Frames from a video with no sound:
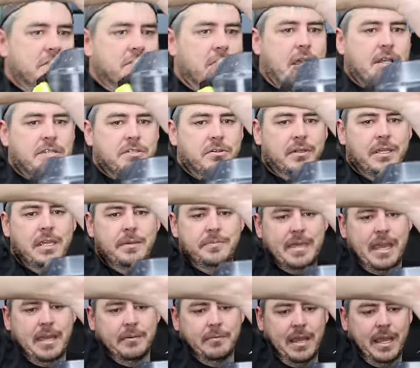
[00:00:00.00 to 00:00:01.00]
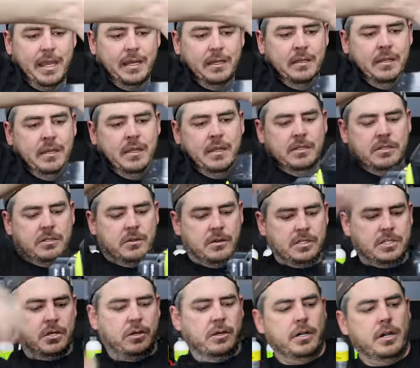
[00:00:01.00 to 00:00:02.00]
this, right? So keep that in mind. Let's go
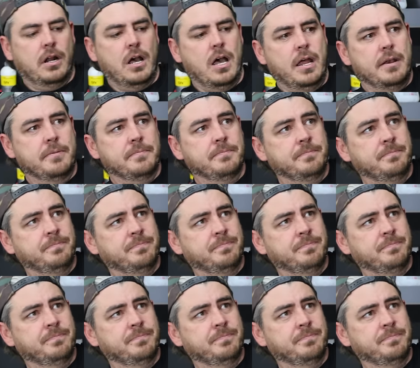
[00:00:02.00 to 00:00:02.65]
and turn it on.